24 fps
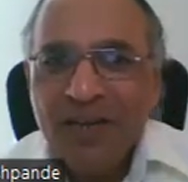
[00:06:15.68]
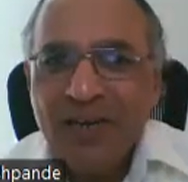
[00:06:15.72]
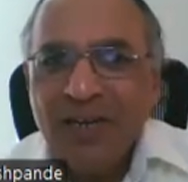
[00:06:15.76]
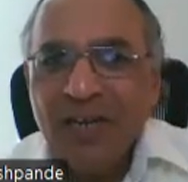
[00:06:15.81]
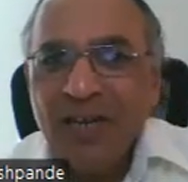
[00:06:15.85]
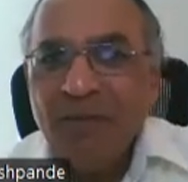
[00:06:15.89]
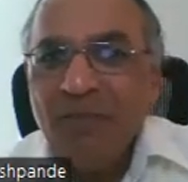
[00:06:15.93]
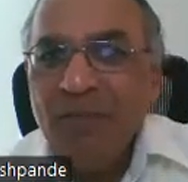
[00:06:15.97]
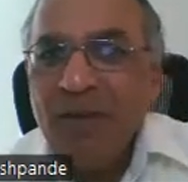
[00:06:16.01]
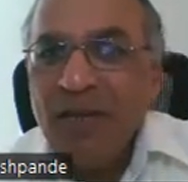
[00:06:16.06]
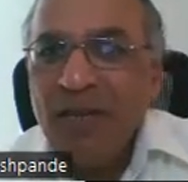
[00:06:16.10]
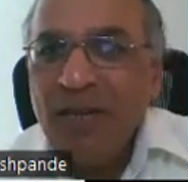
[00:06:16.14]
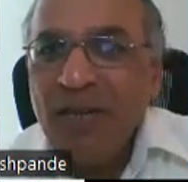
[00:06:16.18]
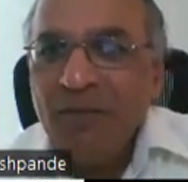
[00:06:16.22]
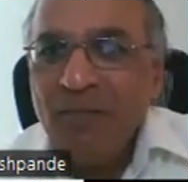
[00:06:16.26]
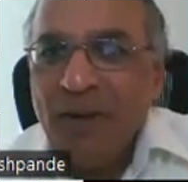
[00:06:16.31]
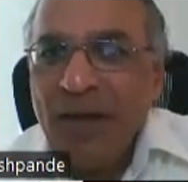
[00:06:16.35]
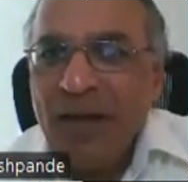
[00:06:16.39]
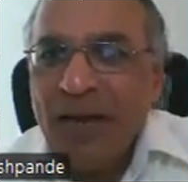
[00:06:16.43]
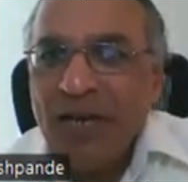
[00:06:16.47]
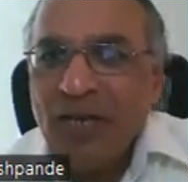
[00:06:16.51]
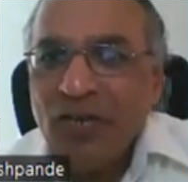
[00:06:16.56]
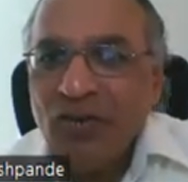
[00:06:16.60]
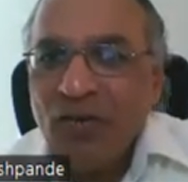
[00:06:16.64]
Terminal
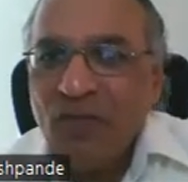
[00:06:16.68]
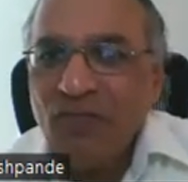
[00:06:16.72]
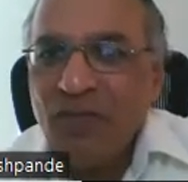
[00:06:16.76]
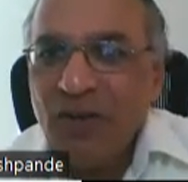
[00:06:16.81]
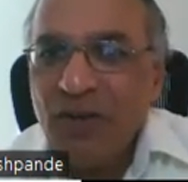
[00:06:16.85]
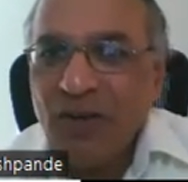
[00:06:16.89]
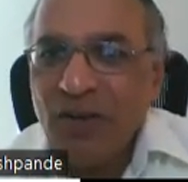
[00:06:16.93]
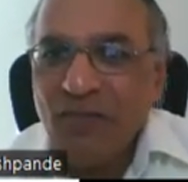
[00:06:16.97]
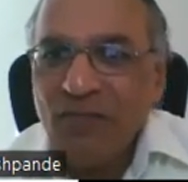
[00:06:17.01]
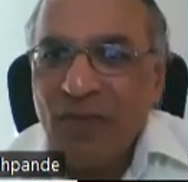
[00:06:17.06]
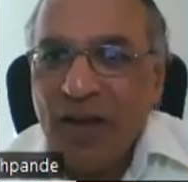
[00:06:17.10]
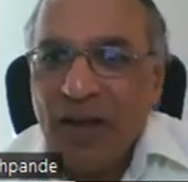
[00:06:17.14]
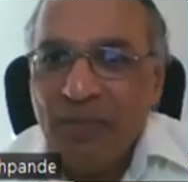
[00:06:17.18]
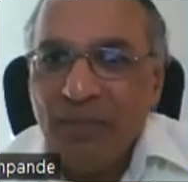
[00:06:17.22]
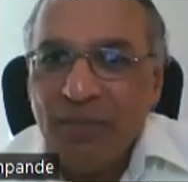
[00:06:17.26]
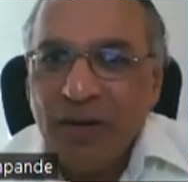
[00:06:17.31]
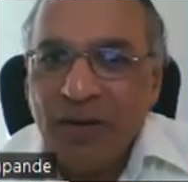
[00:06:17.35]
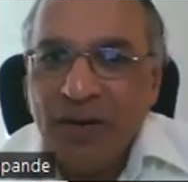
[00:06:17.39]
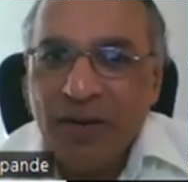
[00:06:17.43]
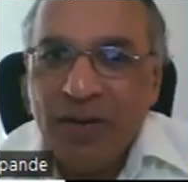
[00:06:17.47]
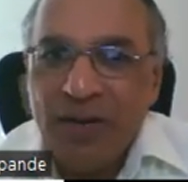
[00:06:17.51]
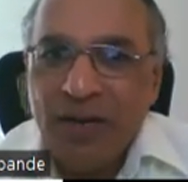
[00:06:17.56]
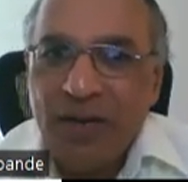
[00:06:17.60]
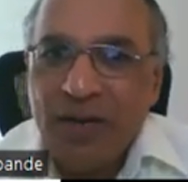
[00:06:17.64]
branch of nerve
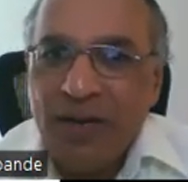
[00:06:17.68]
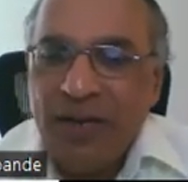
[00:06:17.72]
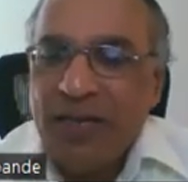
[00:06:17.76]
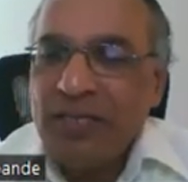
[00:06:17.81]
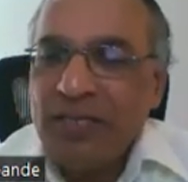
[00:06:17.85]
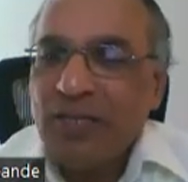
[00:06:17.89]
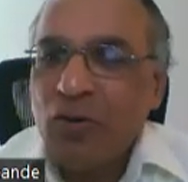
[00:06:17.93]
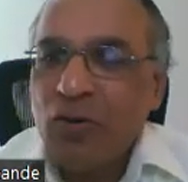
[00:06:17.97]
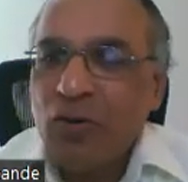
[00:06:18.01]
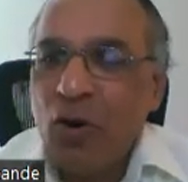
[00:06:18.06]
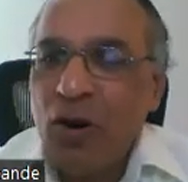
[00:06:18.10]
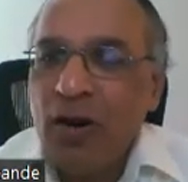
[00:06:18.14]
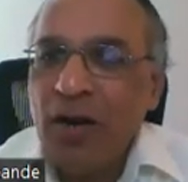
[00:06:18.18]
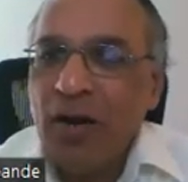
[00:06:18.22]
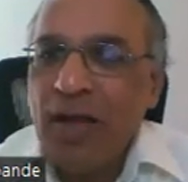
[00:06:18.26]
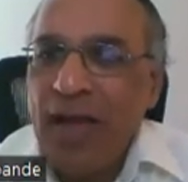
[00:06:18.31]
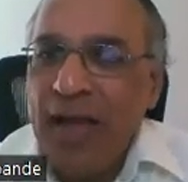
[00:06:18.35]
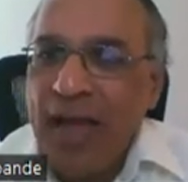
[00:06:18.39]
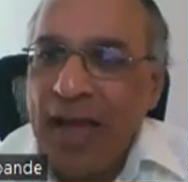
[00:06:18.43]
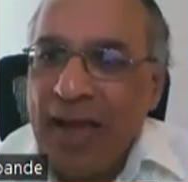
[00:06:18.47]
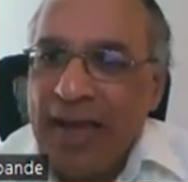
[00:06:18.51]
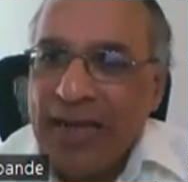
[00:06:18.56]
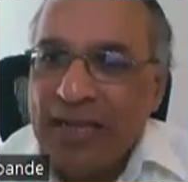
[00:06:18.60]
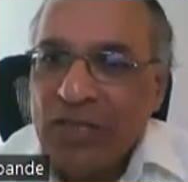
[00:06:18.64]
fiber is called
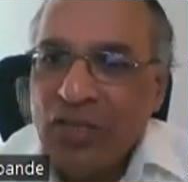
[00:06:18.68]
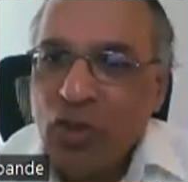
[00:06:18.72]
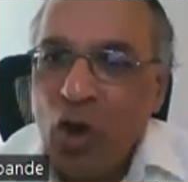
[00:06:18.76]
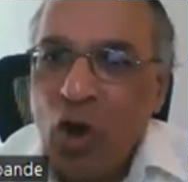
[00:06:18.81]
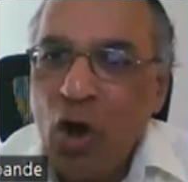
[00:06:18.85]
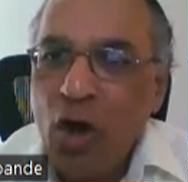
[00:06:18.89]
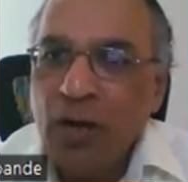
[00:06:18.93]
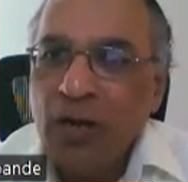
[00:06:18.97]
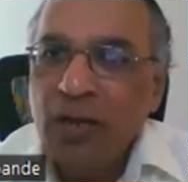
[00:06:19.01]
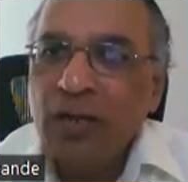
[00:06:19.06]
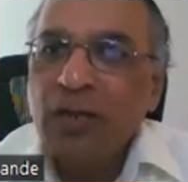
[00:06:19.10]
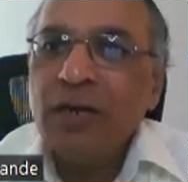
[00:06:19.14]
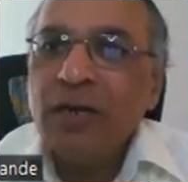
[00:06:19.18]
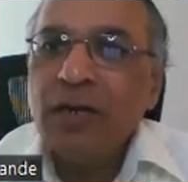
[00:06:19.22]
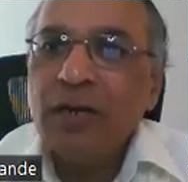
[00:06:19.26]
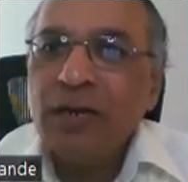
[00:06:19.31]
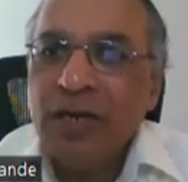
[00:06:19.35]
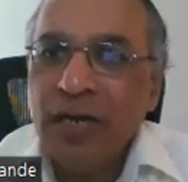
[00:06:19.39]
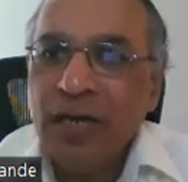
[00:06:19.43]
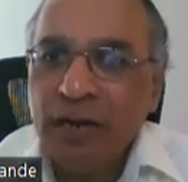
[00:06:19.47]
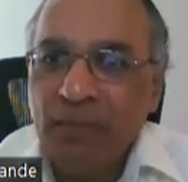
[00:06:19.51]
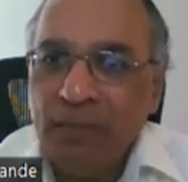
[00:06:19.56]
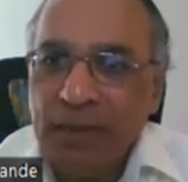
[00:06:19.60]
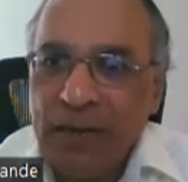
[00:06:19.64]
axon
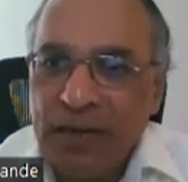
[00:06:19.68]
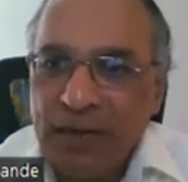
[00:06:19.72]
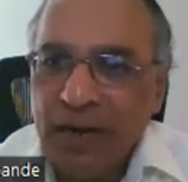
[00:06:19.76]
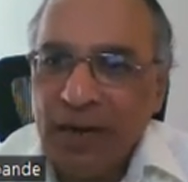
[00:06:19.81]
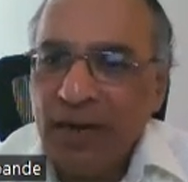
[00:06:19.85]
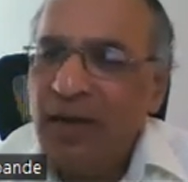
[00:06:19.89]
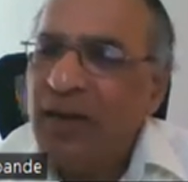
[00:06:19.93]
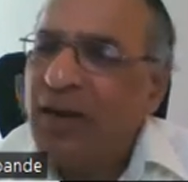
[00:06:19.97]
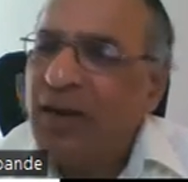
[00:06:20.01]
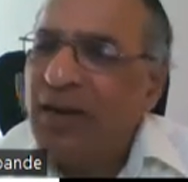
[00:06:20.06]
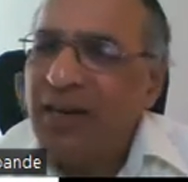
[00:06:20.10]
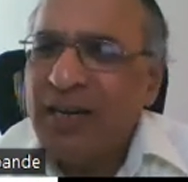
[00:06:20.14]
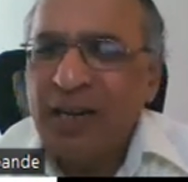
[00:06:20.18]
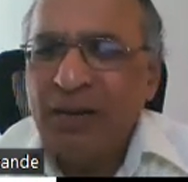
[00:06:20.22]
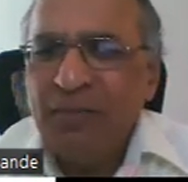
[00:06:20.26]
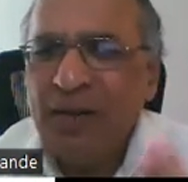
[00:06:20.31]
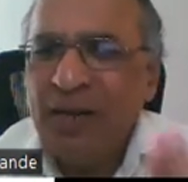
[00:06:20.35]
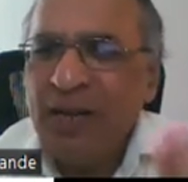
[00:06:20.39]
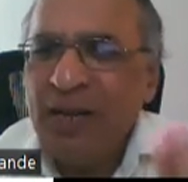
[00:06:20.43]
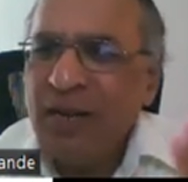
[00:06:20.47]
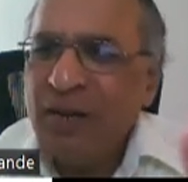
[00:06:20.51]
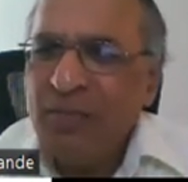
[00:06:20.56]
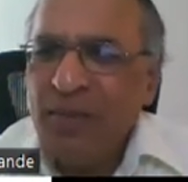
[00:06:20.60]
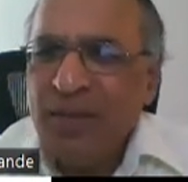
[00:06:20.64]
terminal.
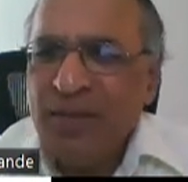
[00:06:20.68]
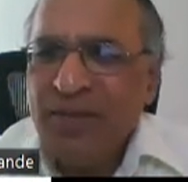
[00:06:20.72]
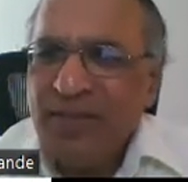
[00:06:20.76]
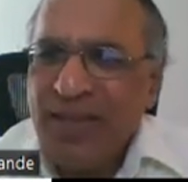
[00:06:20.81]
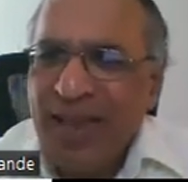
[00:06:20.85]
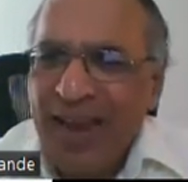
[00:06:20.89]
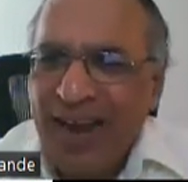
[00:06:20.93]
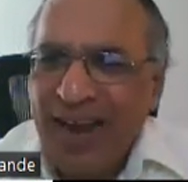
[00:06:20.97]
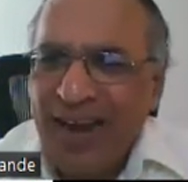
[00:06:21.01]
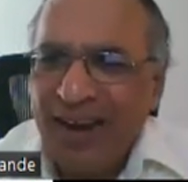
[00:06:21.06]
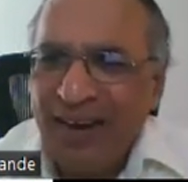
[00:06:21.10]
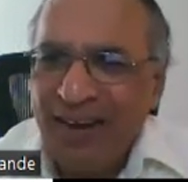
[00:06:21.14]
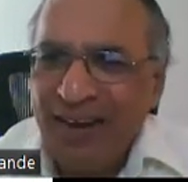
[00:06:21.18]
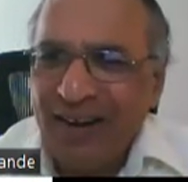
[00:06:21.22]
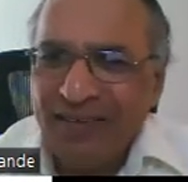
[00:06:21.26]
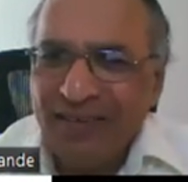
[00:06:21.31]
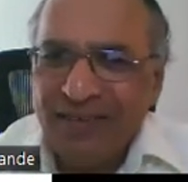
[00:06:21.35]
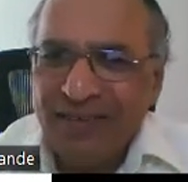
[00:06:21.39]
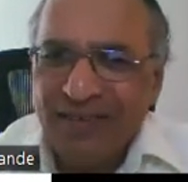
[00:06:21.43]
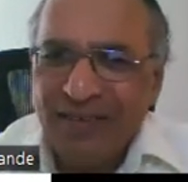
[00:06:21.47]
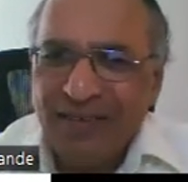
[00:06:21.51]
Terminal means end.